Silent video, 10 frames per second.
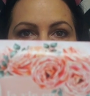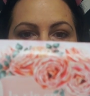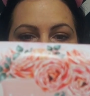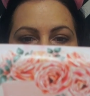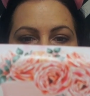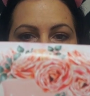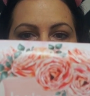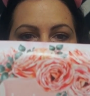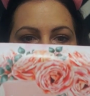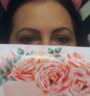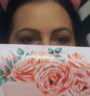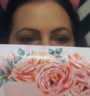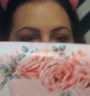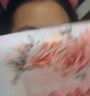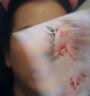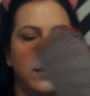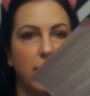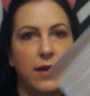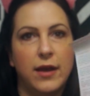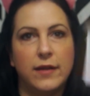Pretty.
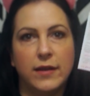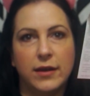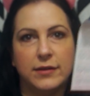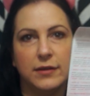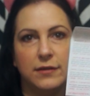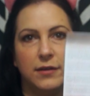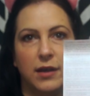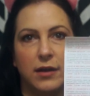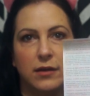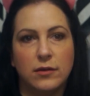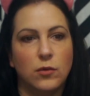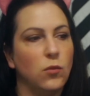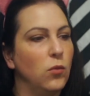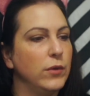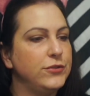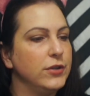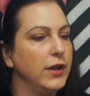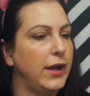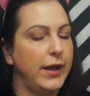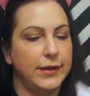And then it tells you what you
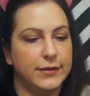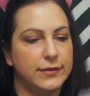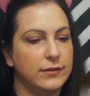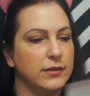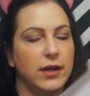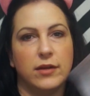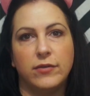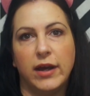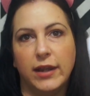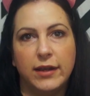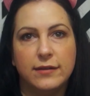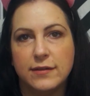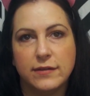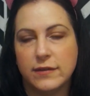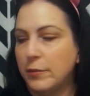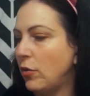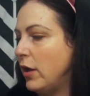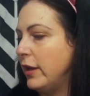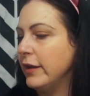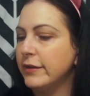got and kind of highlights the
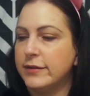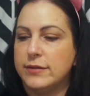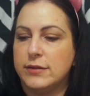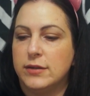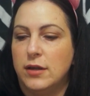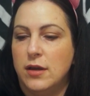product.